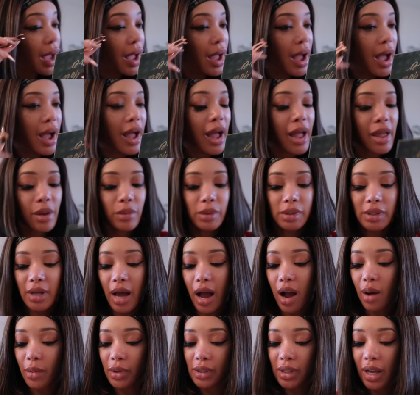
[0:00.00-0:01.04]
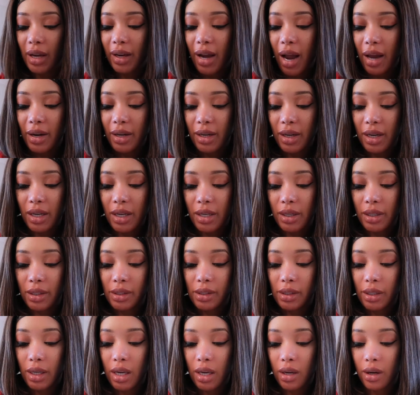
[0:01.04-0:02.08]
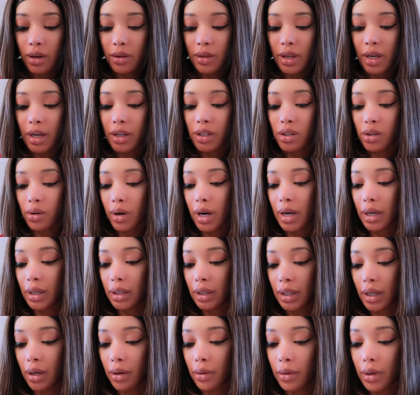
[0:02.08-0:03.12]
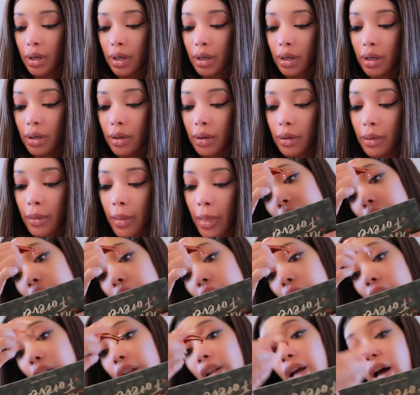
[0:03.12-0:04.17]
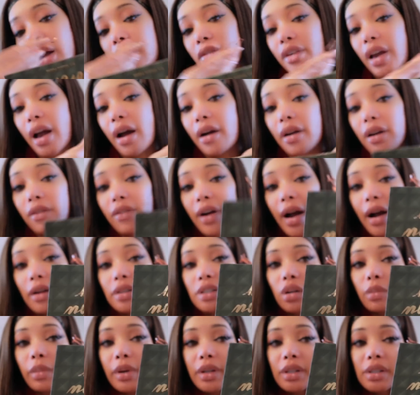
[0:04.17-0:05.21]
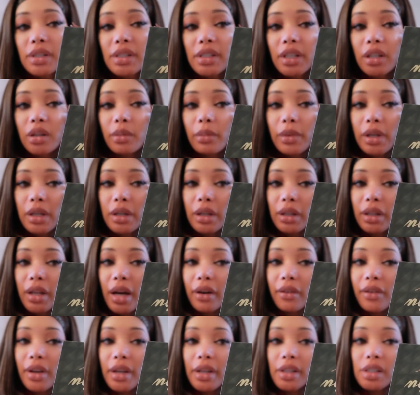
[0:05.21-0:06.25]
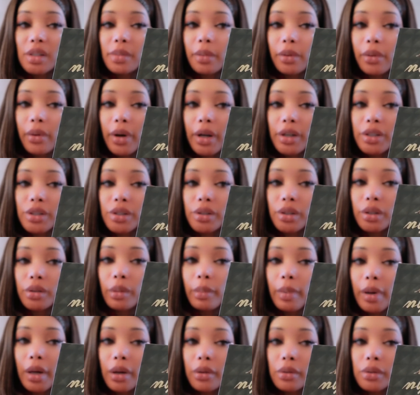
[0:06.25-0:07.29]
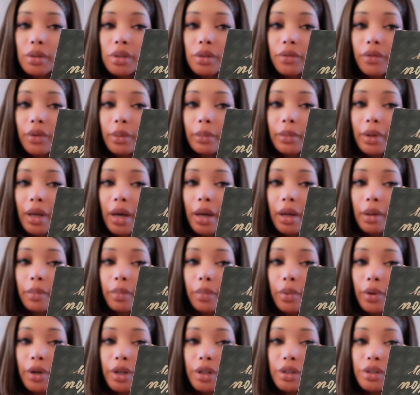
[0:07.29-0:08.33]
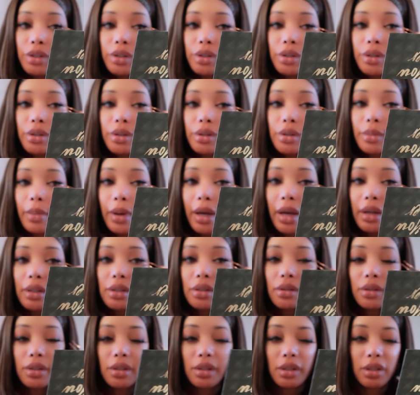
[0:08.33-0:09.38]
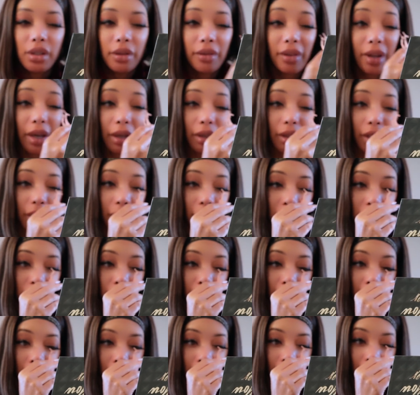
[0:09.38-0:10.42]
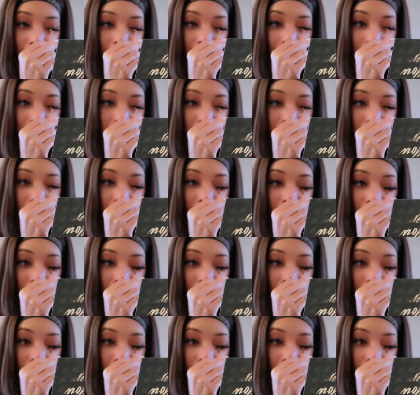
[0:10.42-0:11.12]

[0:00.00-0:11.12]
I, I, it was almost like I needed to hear that Drake lyric. A lot of y'all have also been sending me a lot of inspirational posts from like preacher pastors and stuff like that. And this one pastor,